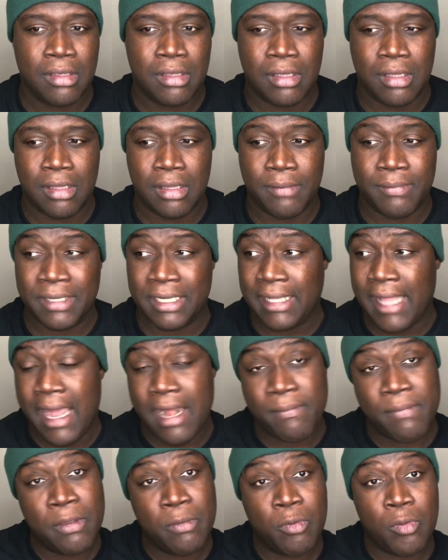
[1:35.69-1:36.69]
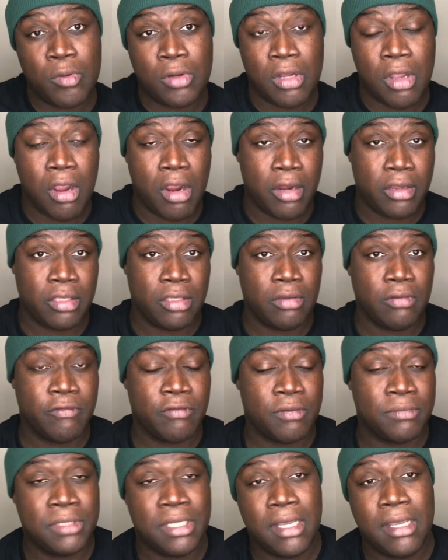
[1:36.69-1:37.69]
But a lot of people would argue
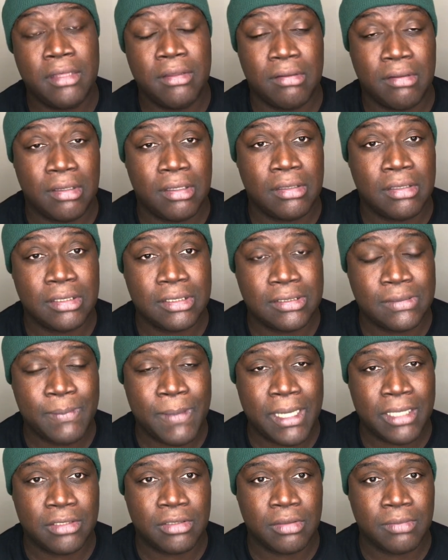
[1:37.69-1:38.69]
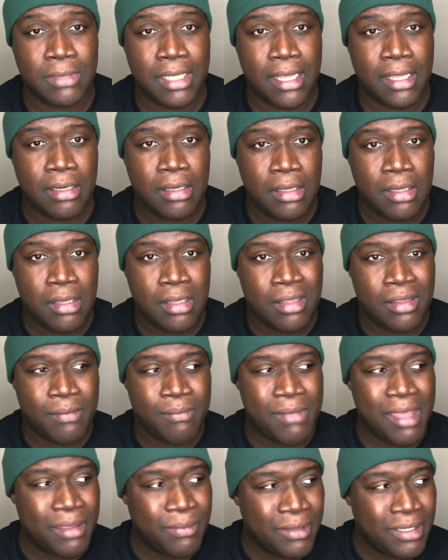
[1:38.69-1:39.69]
from the other end of the spectrum that
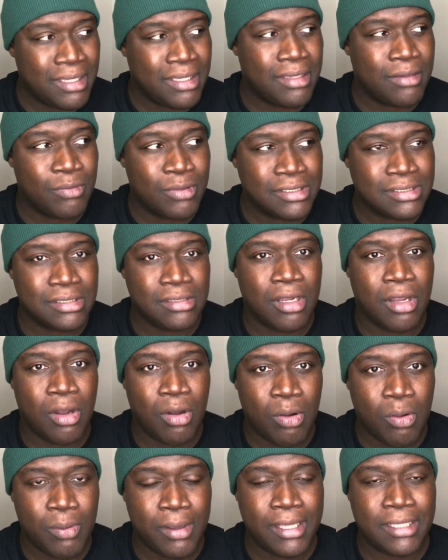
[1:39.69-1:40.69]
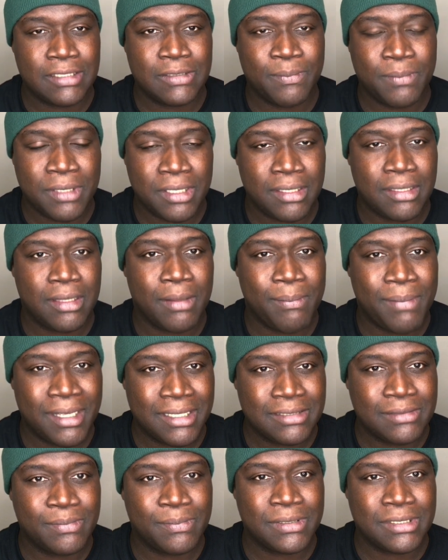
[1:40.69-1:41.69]
maybe he wasn't always put in the
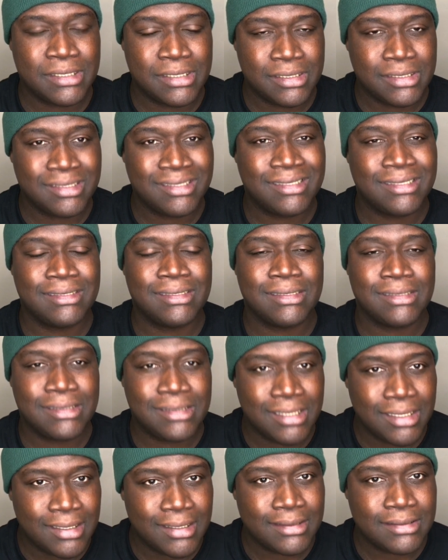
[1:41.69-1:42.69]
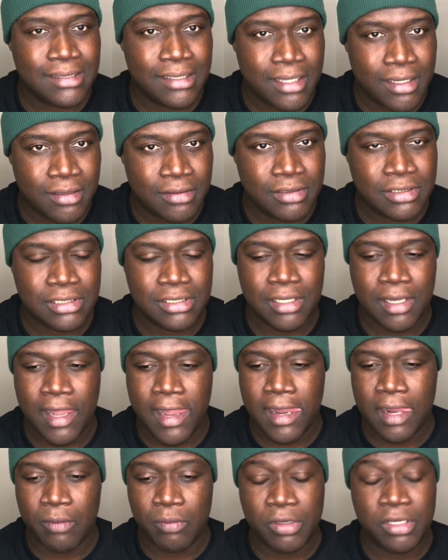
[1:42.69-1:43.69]
best position to succeed as a coach.
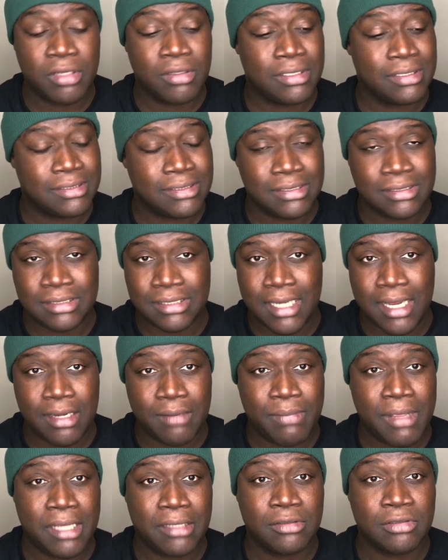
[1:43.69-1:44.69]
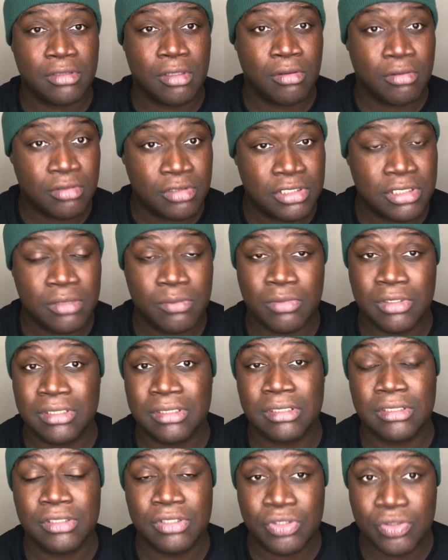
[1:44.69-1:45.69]
We know that Cincinnati Bengals ownership was
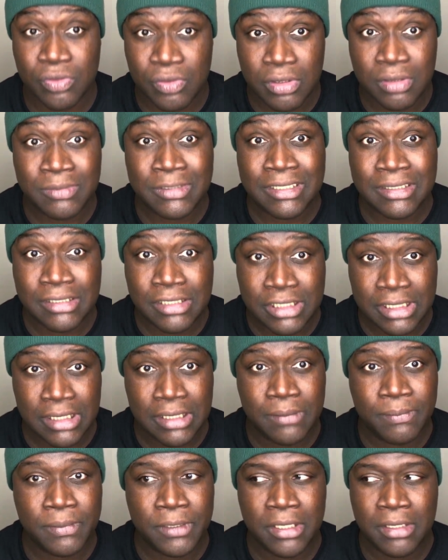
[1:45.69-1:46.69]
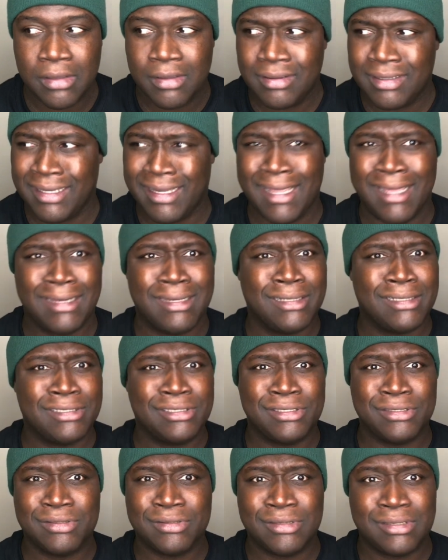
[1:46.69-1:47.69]
extremely cheap. They had
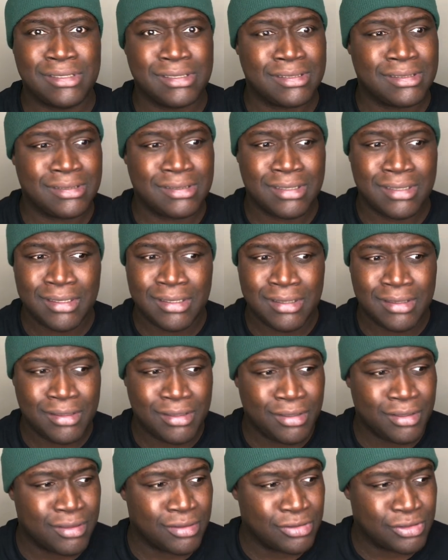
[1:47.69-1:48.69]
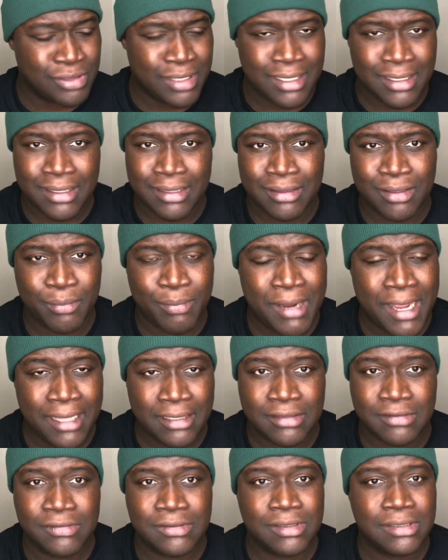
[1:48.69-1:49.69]
issues just, you know, trying to get their
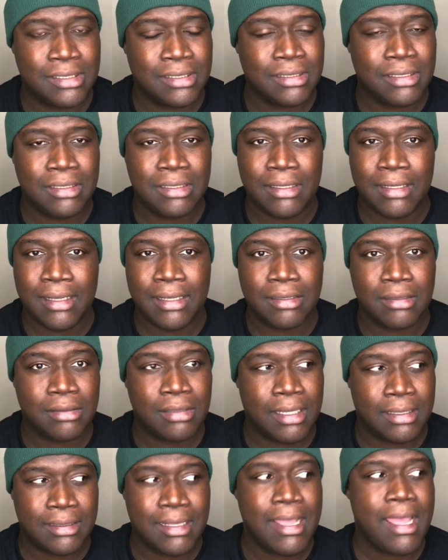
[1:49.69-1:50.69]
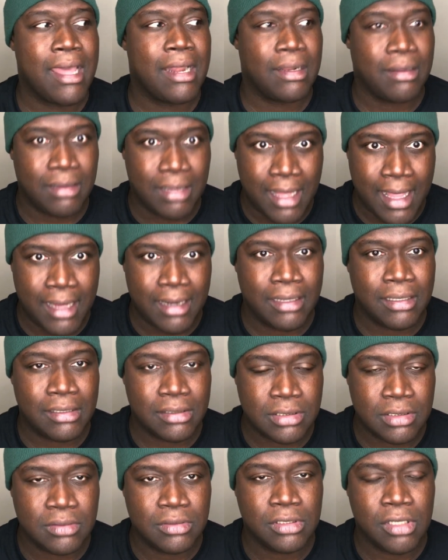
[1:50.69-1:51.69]
practice facility together. Like, they had a lot of
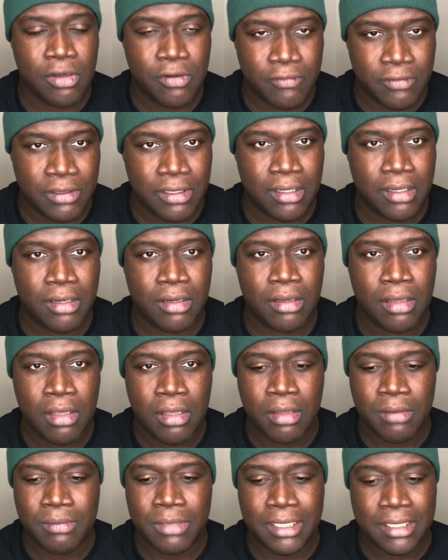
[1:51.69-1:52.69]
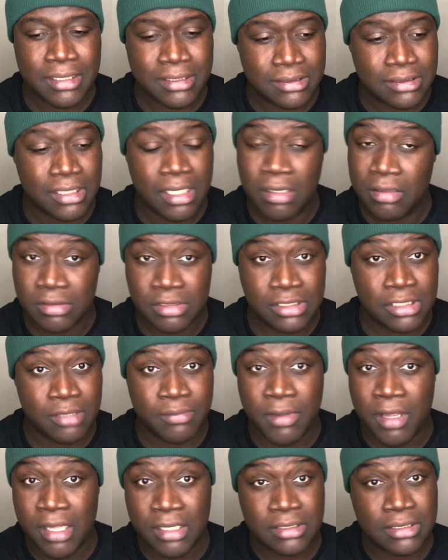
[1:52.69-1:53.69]
issues over there because the
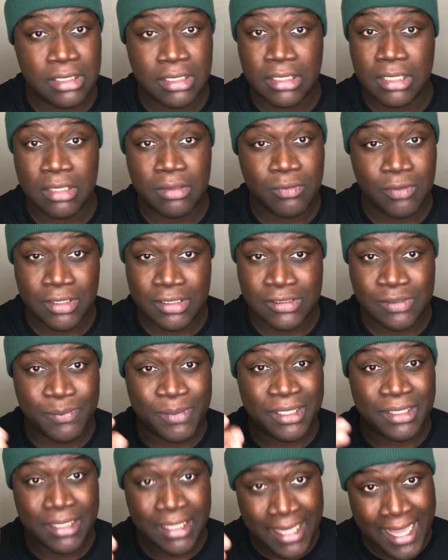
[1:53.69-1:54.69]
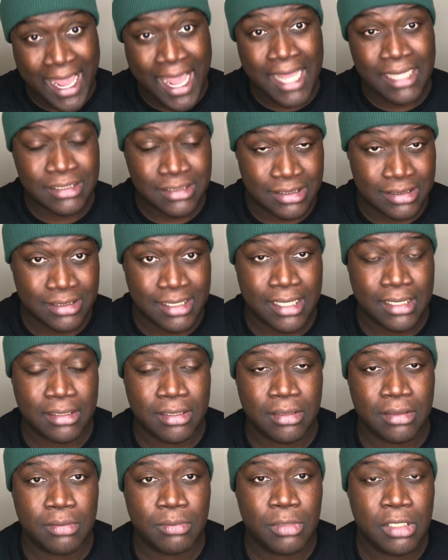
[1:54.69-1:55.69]
ownership honestly didn't want to spend the cash to take
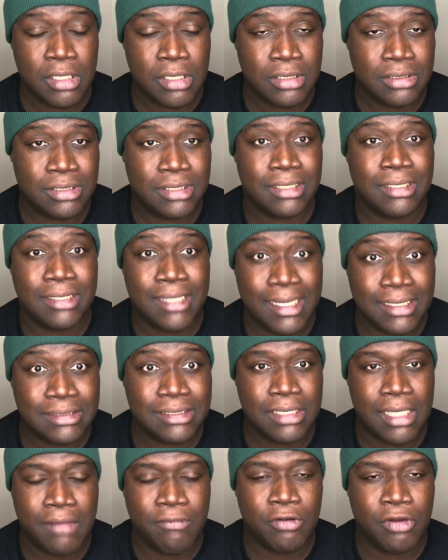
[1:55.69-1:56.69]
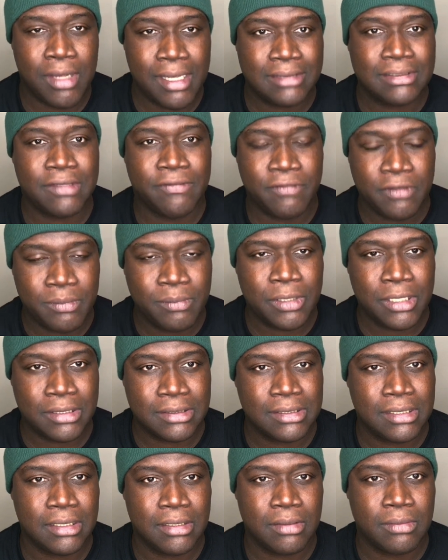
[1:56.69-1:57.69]
them to the next level as a football
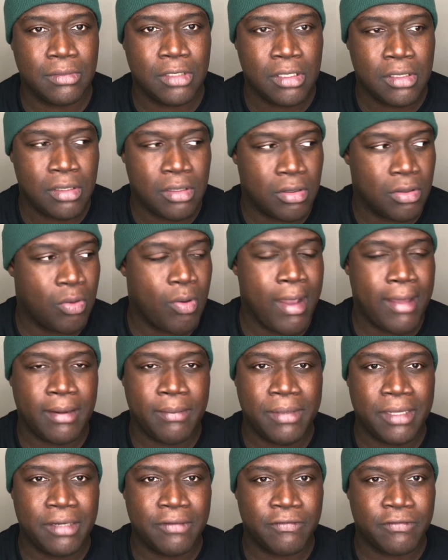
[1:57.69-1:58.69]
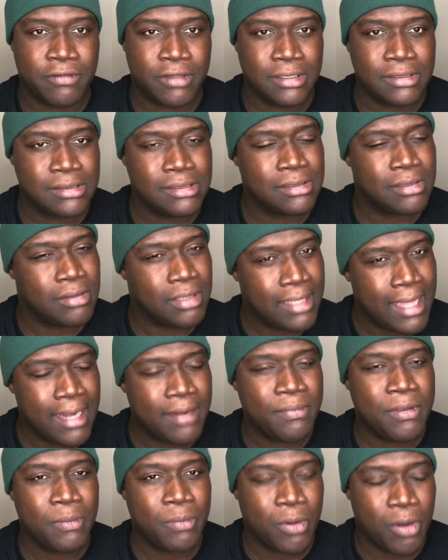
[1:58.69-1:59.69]
team on quite a bit of fronts. So a lot
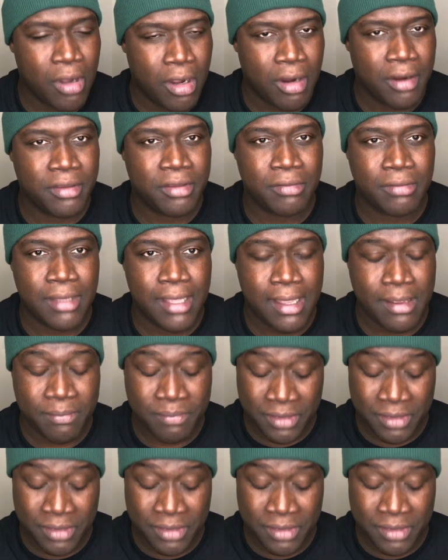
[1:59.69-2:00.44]
of people argue that.